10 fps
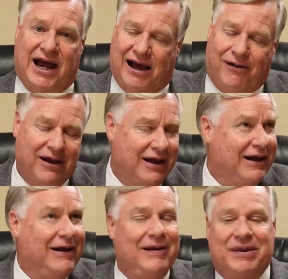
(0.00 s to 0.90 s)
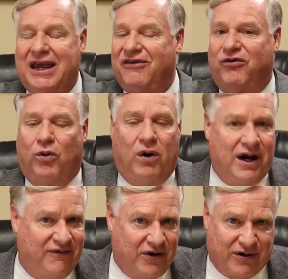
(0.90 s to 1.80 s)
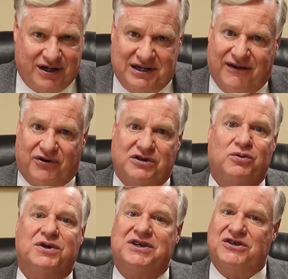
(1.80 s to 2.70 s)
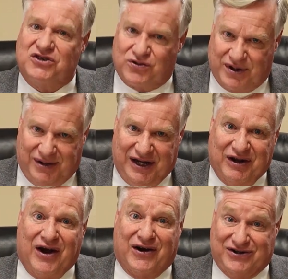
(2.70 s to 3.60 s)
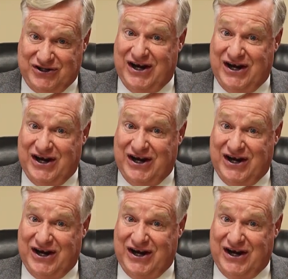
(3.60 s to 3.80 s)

Now, if one of your endeavors was extremely large